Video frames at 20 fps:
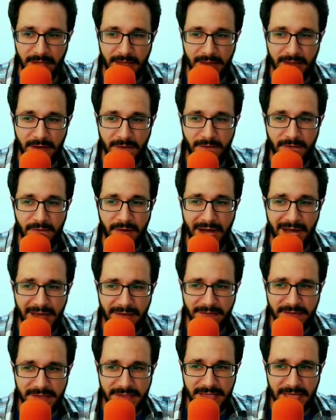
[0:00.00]
The
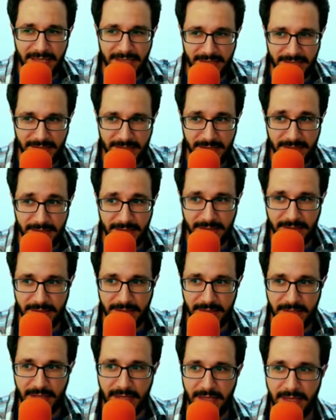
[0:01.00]
five senses
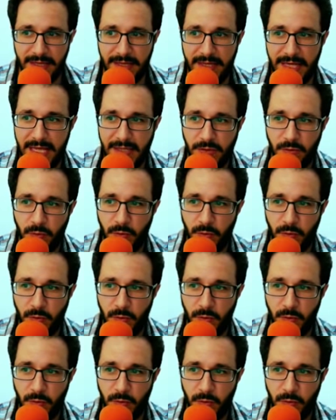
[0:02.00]
that